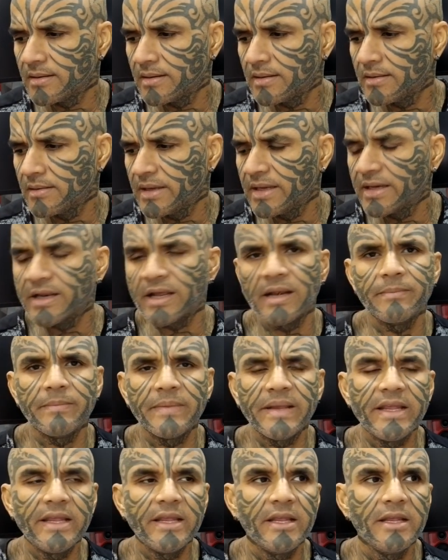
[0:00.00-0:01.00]
it can
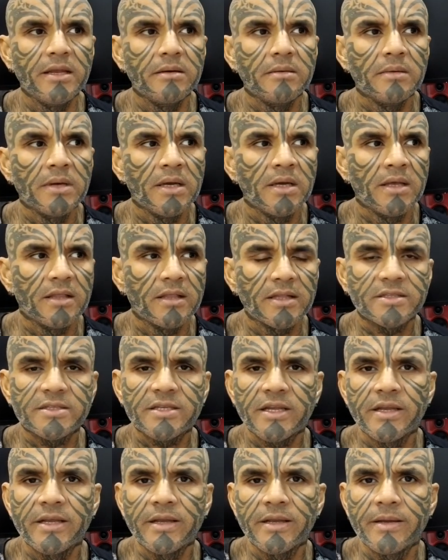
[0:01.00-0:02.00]
be, let's
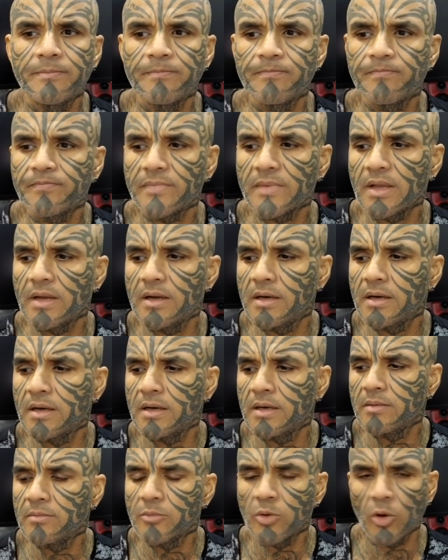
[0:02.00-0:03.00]
say,
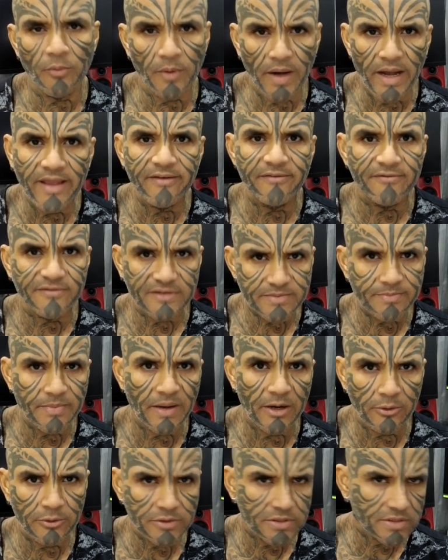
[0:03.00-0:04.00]
uh, your wife,
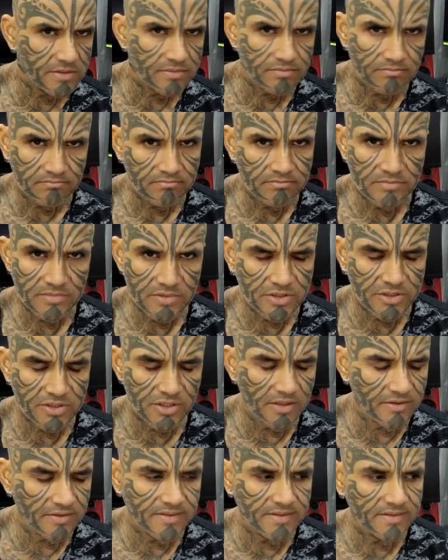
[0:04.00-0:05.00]
spouse,
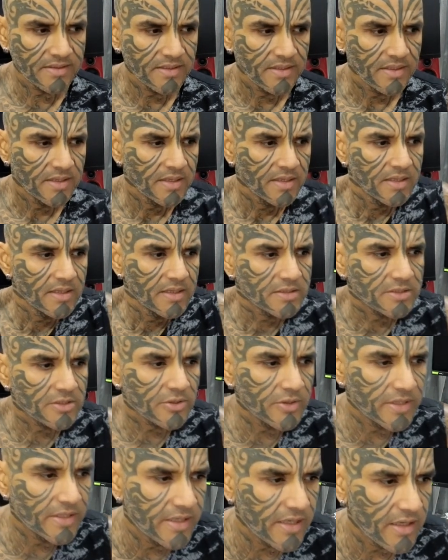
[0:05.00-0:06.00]
children.
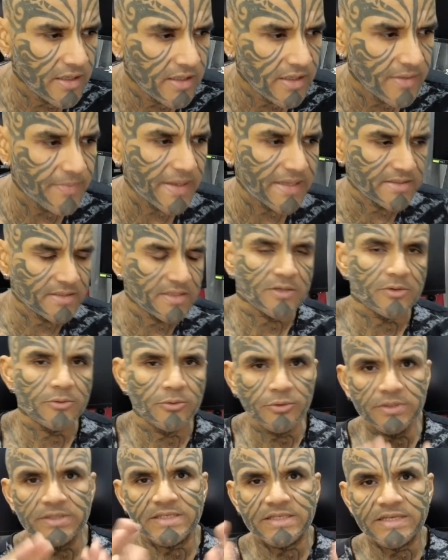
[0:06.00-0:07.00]
So it, it depends
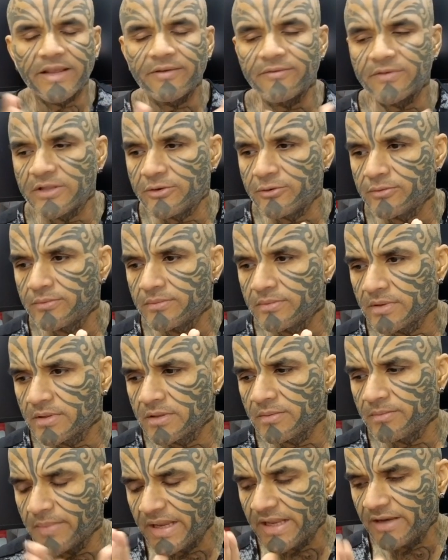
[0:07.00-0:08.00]
who's staying with you
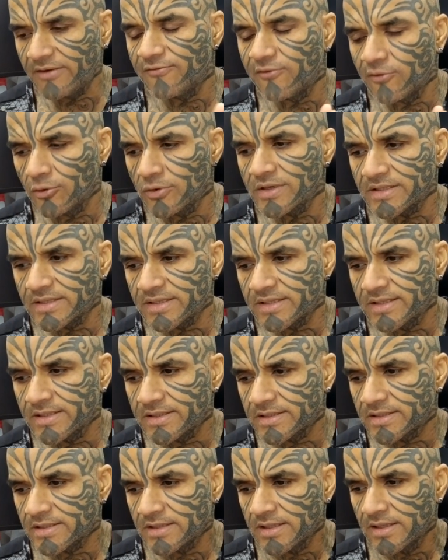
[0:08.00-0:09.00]
the main focus
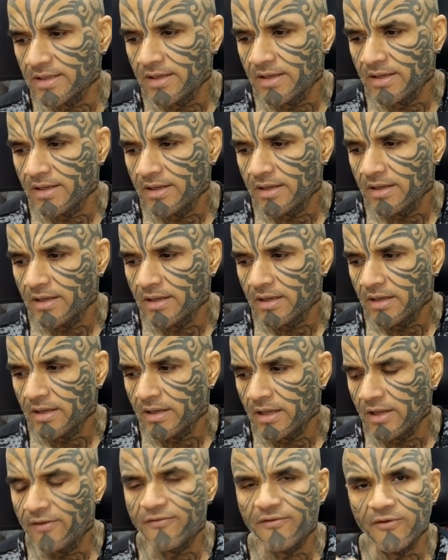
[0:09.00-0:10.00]
is
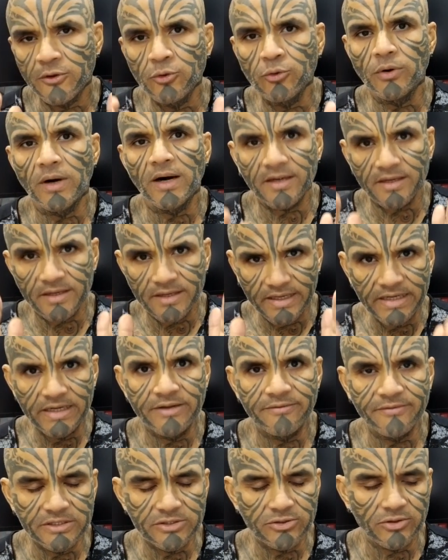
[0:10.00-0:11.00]
if you are an
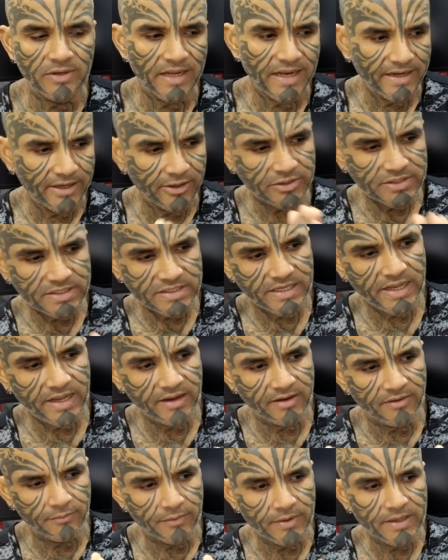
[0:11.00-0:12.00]
individual and you're
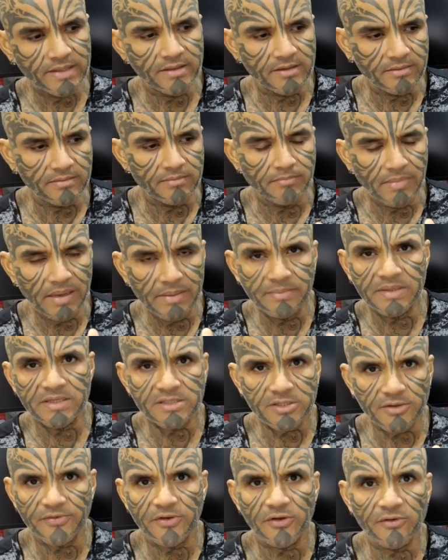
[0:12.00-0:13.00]
staying with
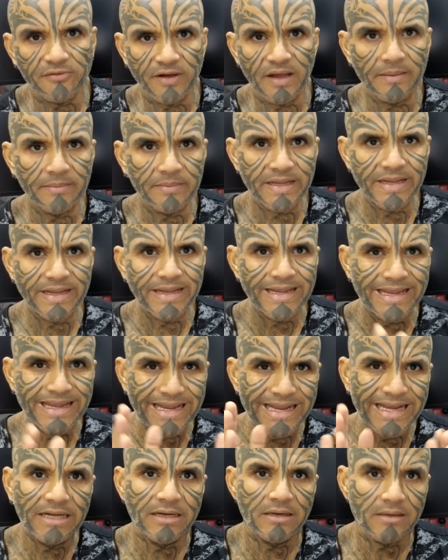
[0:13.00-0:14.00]
members of your family,
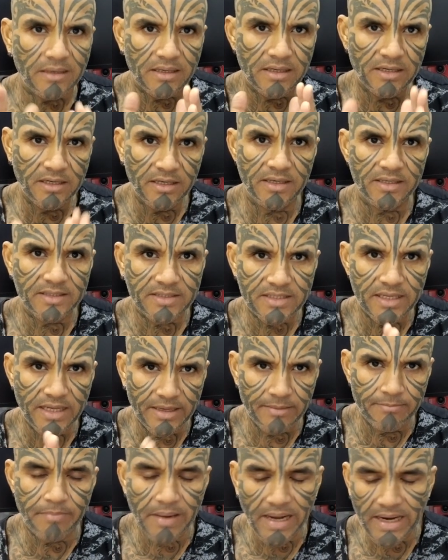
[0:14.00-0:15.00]
it does
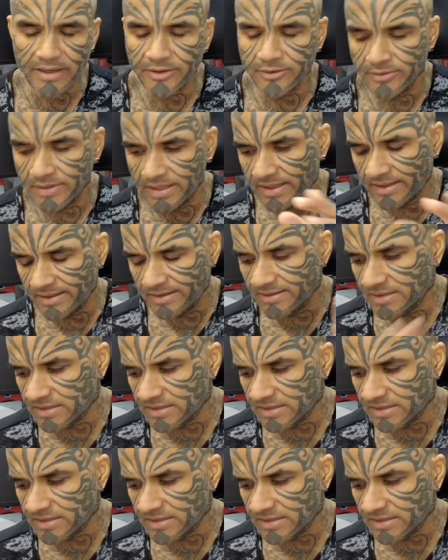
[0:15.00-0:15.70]
impact you. And in this